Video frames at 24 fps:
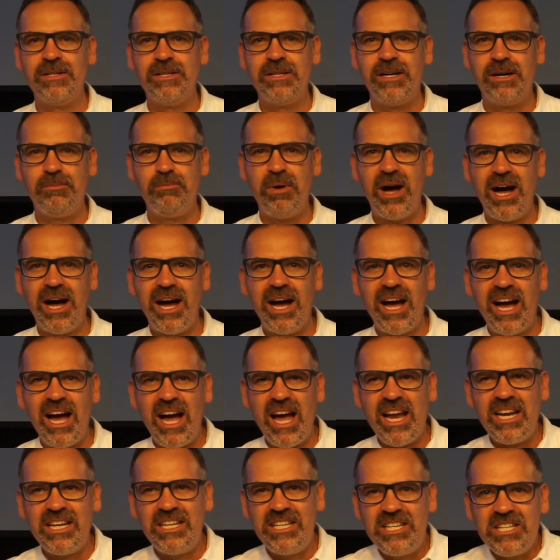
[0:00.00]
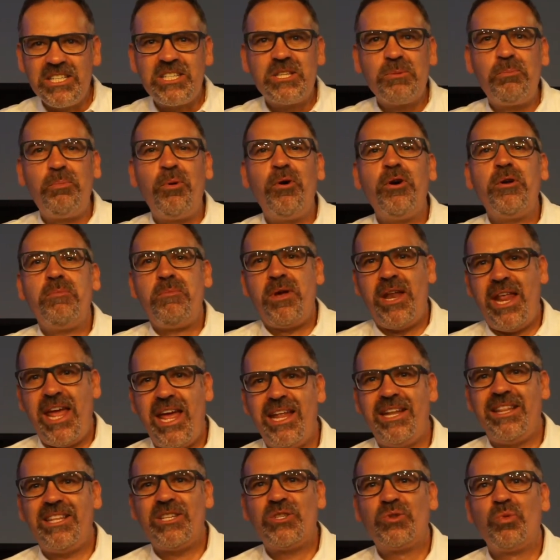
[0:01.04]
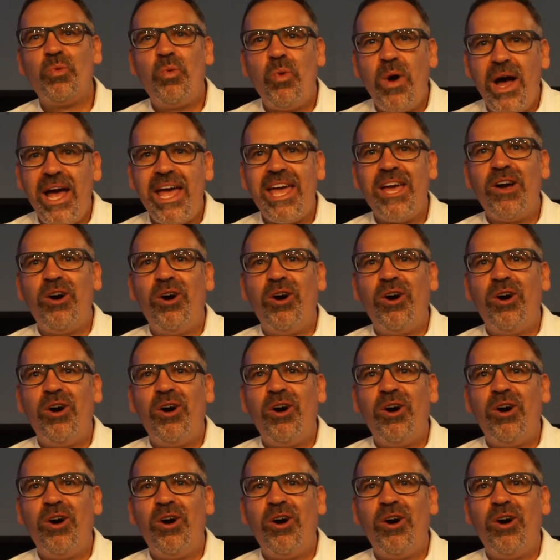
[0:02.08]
My disappointment had this way